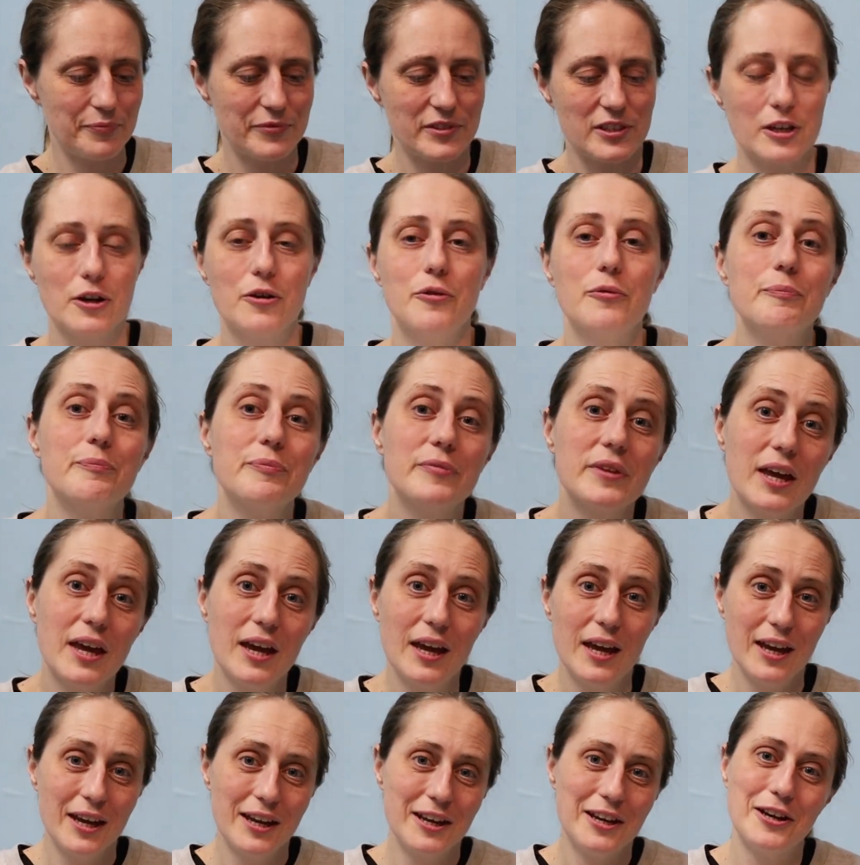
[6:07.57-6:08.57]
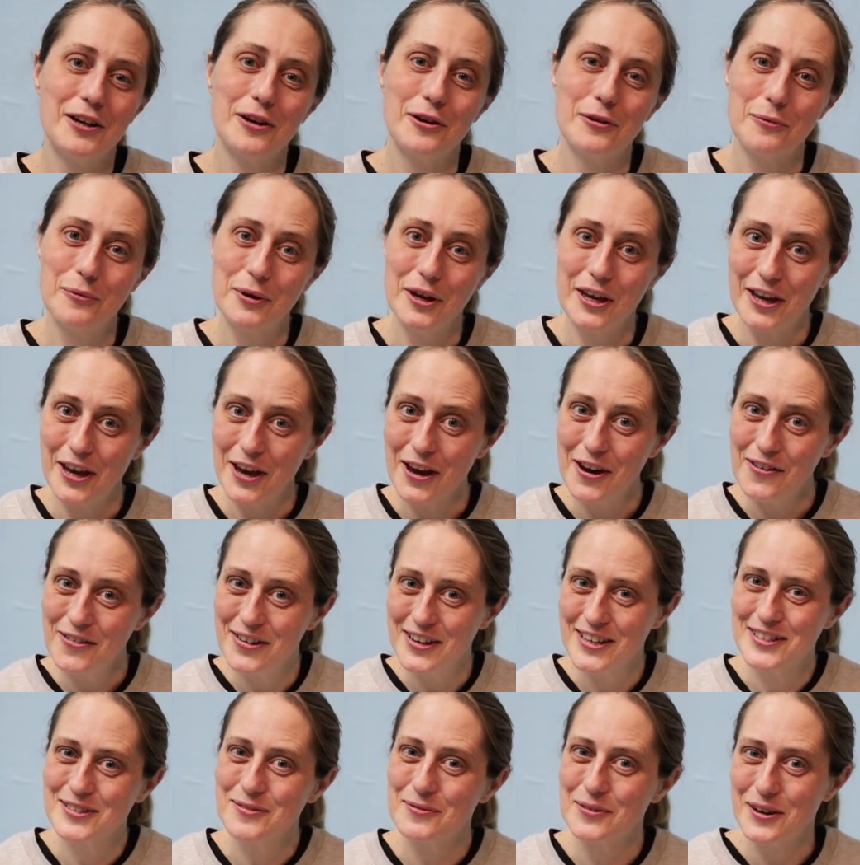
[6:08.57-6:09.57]
So here we go,
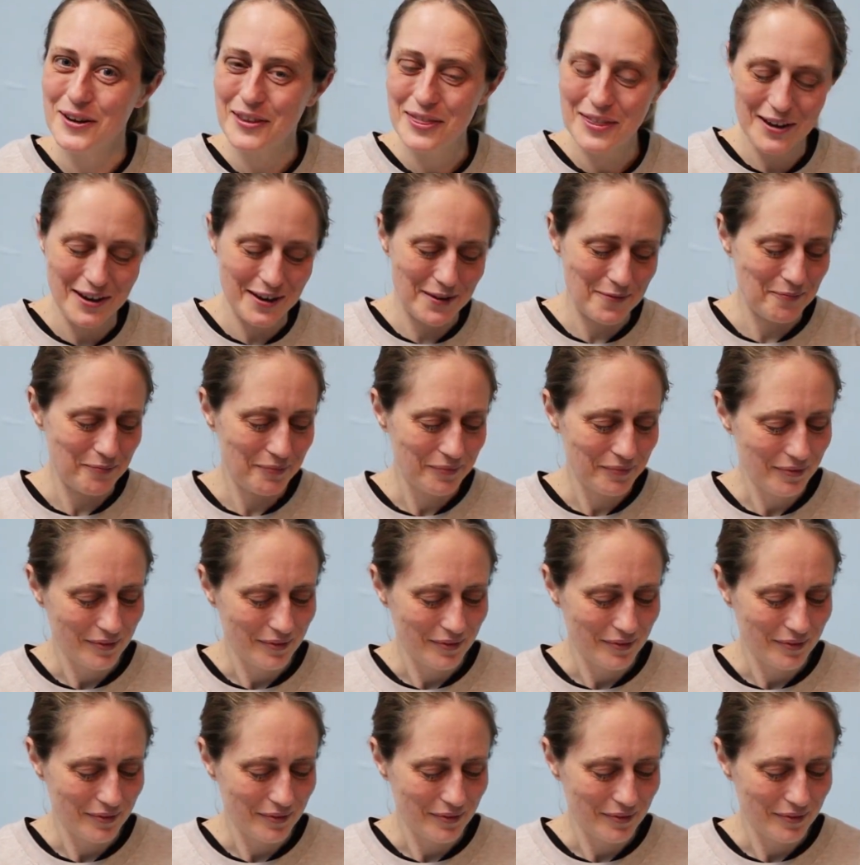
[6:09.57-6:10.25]
it's worth it.